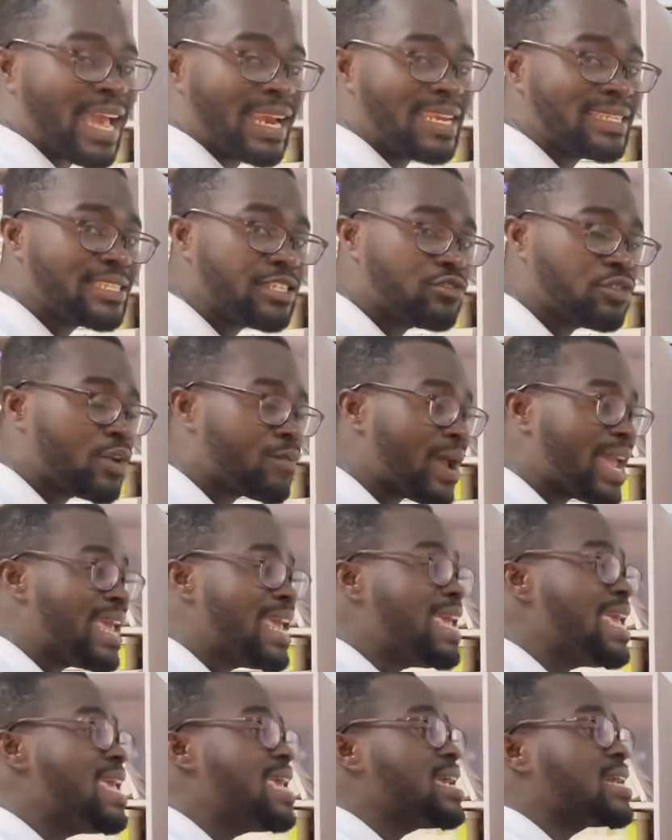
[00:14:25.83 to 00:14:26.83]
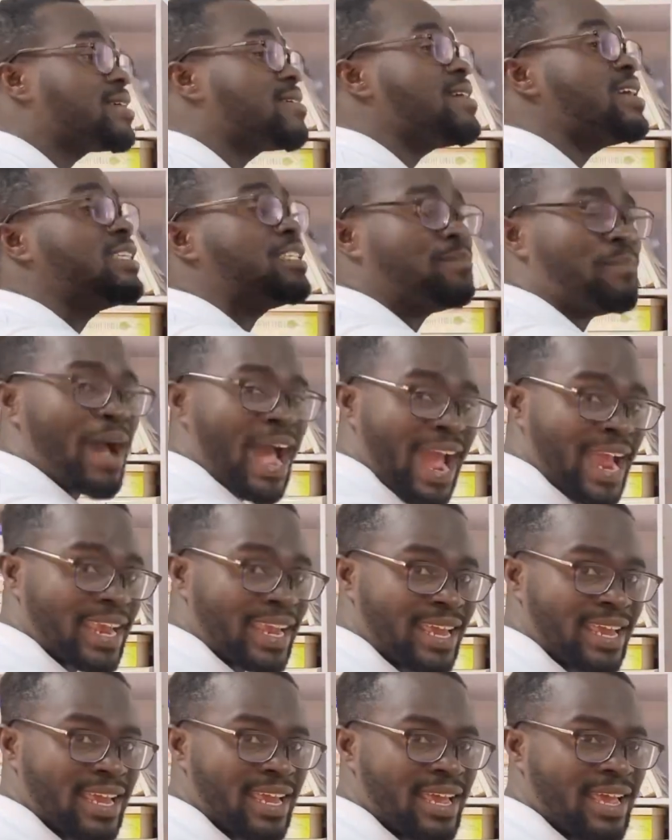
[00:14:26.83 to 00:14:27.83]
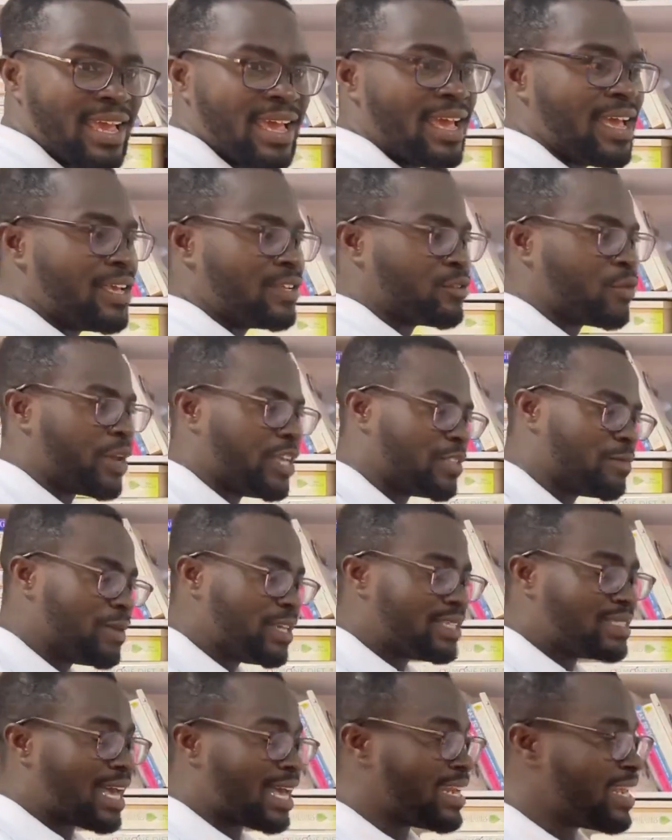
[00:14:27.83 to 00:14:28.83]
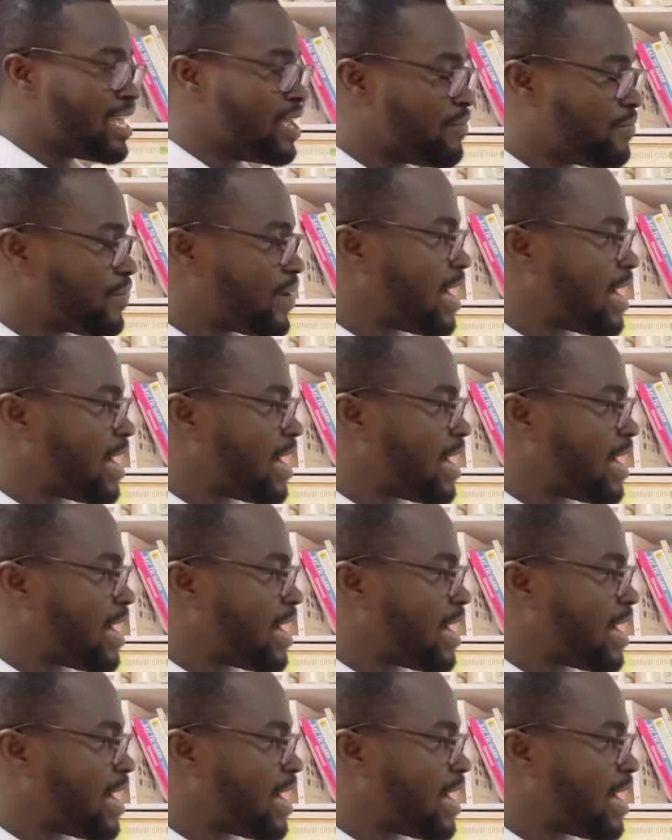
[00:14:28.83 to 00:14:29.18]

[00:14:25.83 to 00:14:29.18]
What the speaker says: Listen to the word increased by. So it means that if